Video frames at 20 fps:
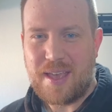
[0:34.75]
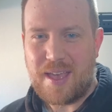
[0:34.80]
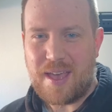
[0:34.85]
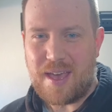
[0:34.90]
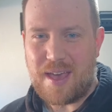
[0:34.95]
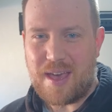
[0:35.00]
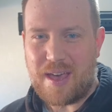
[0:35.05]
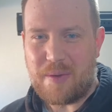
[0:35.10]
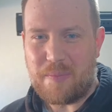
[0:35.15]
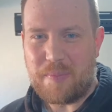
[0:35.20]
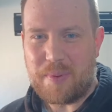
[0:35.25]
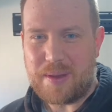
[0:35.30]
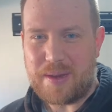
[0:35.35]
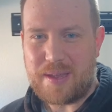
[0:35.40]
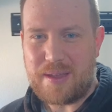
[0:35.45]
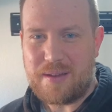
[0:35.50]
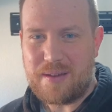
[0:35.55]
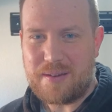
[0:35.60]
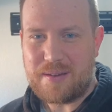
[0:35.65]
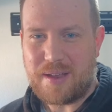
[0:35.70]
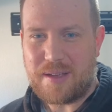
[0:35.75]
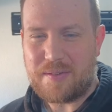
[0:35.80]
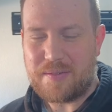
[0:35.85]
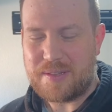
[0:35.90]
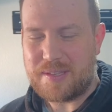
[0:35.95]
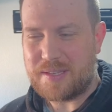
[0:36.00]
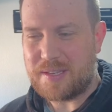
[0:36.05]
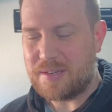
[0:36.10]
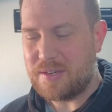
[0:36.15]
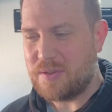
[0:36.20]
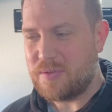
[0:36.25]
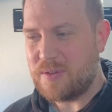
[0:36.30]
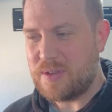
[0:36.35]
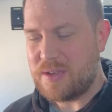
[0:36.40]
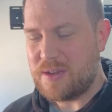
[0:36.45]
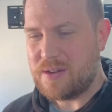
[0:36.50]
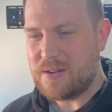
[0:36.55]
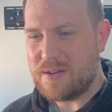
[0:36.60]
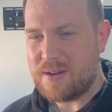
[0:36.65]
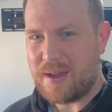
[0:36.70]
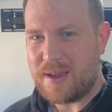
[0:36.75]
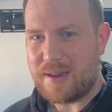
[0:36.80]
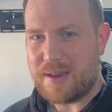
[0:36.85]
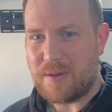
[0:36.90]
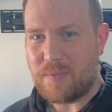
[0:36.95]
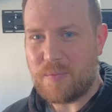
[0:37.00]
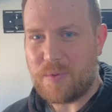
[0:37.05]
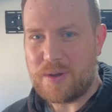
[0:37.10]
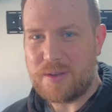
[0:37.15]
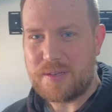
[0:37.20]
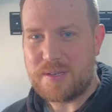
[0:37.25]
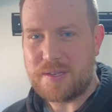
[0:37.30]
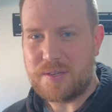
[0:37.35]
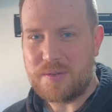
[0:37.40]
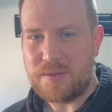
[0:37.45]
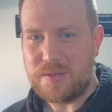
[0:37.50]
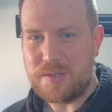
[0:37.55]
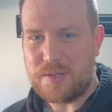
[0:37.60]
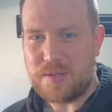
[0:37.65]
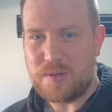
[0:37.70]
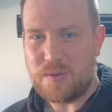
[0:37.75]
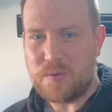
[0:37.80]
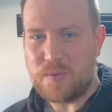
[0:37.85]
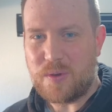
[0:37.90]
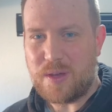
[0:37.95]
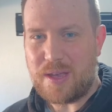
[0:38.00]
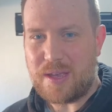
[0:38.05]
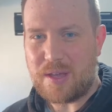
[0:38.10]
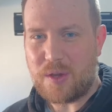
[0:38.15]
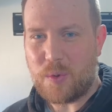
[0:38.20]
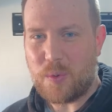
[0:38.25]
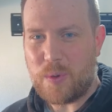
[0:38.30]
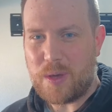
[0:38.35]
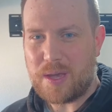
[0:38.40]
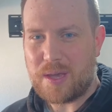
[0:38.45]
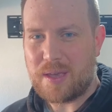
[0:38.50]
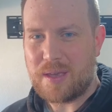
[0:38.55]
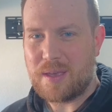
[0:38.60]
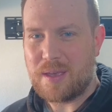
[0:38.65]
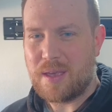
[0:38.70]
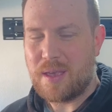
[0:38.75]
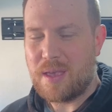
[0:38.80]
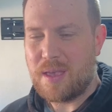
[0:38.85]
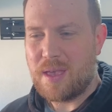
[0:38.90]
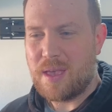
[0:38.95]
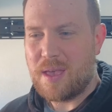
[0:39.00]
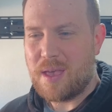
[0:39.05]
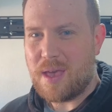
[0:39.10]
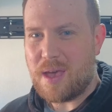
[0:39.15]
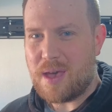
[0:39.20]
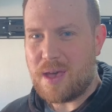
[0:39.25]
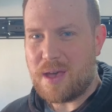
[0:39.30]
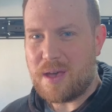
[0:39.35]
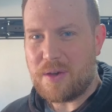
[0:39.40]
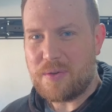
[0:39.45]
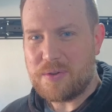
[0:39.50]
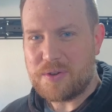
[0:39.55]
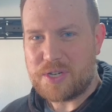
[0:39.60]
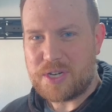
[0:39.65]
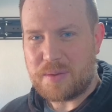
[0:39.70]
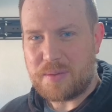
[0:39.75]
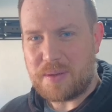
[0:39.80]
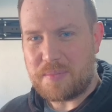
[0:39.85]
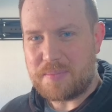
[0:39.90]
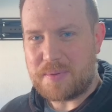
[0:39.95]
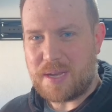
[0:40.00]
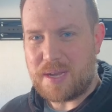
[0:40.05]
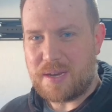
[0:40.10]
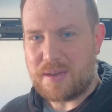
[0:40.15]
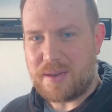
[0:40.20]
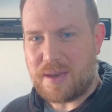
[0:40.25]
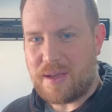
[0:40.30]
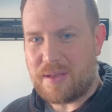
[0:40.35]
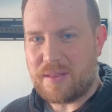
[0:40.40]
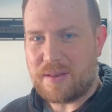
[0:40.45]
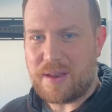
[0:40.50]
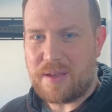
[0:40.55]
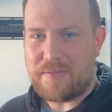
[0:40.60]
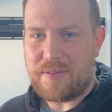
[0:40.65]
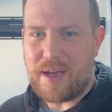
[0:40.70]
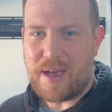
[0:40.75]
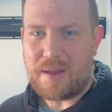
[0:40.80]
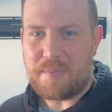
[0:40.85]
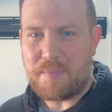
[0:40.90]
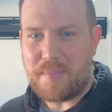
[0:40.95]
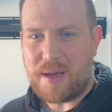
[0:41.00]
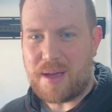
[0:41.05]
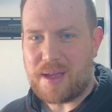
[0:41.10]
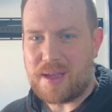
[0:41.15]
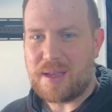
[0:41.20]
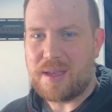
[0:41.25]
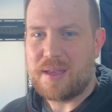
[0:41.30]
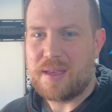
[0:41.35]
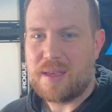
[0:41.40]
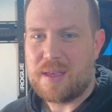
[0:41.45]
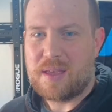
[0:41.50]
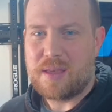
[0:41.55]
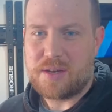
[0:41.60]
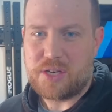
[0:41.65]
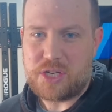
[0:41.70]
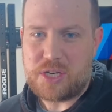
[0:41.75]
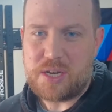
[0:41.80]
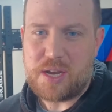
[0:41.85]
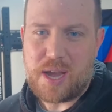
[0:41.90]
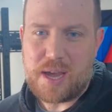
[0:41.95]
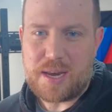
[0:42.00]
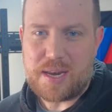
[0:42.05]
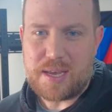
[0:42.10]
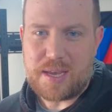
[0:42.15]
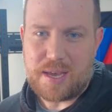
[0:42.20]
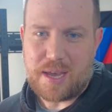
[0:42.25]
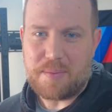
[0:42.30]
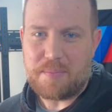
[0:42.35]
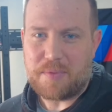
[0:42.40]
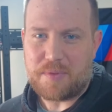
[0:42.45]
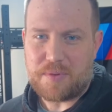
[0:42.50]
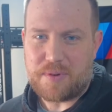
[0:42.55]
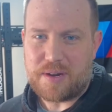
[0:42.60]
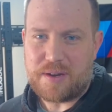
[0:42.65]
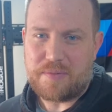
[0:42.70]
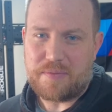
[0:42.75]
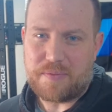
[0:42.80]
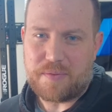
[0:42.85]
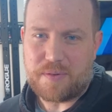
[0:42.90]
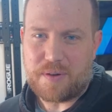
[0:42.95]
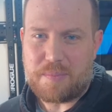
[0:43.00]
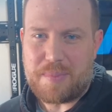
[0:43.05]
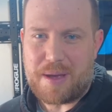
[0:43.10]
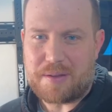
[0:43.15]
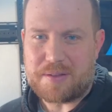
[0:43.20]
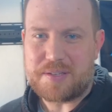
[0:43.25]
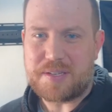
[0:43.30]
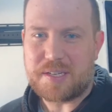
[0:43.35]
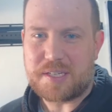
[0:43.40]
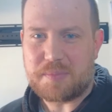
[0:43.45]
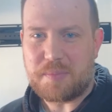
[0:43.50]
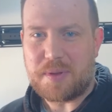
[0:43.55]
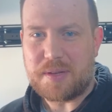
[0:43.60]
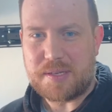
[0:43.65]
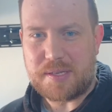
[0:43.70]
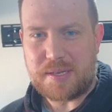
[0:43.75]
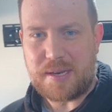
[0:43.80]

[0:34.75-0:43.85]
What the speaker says: But here, now it's a new year and I wanted to do a quick ownership update now that I've had my G80 M3 for about 6 months